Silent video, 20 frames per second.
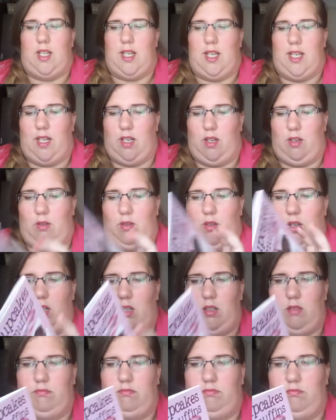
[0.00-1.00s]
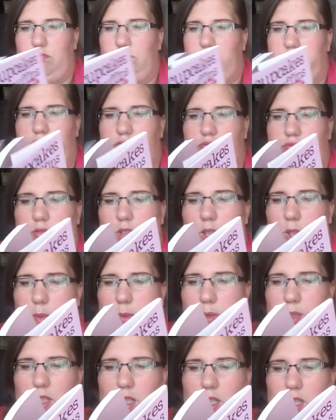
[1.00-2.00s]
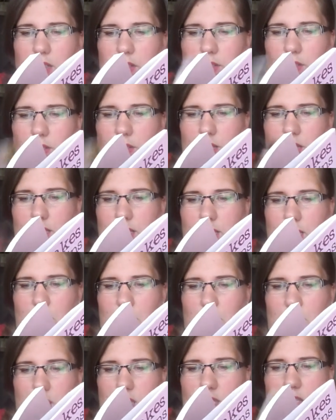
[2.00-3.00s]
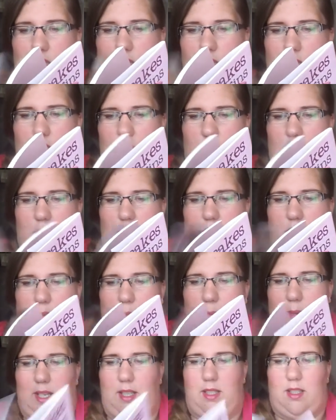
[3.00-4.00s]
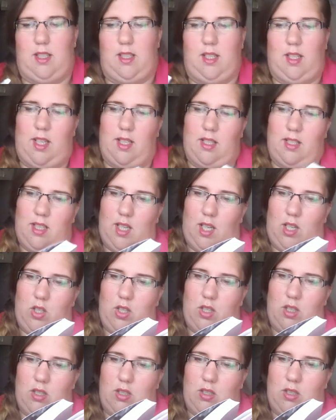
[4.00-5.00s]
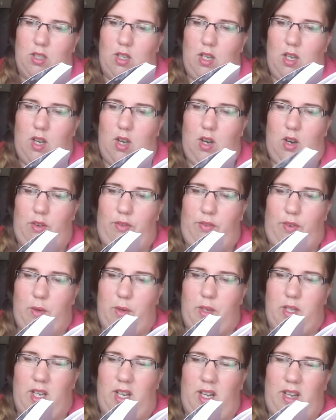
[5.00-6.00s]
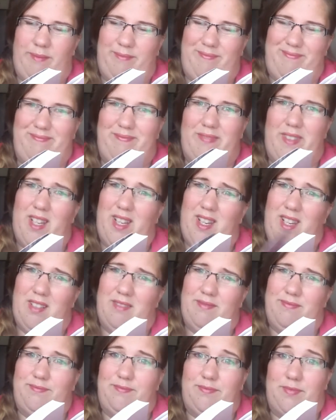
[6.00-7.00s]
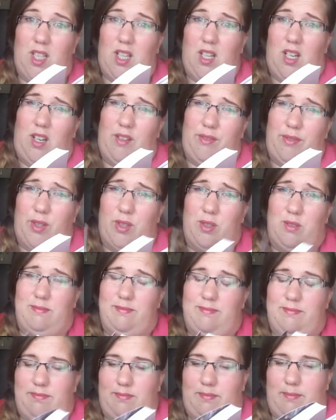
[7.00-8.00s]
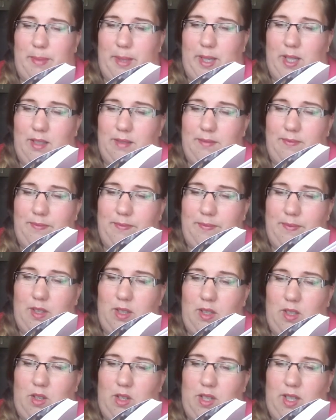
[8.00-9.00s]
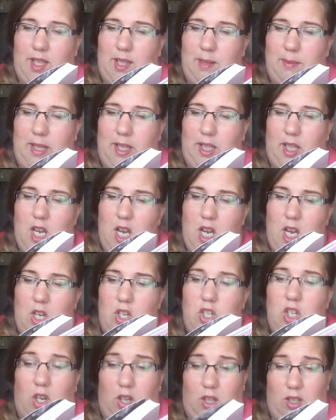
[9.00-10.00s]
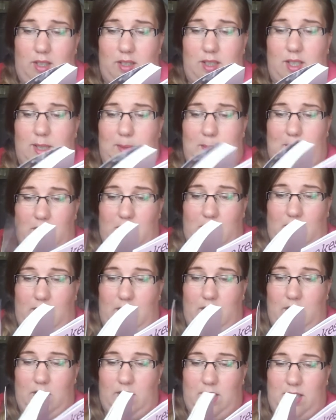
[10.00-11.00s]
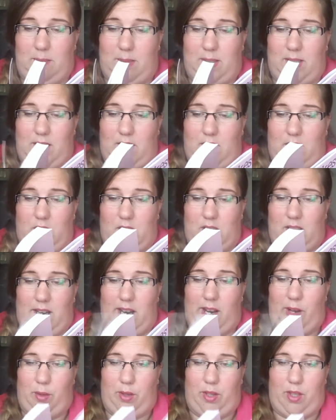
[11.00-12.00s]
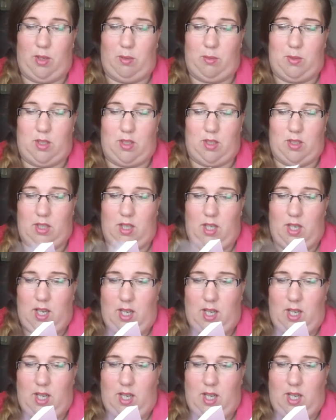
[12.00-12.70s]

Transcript: Now, I looked through this and it just is amazing. Again, sections, fruit and nut, yeah, I like fruit, but not in a cupcake. Chocolate, special occasions, simply delicious and healthy options.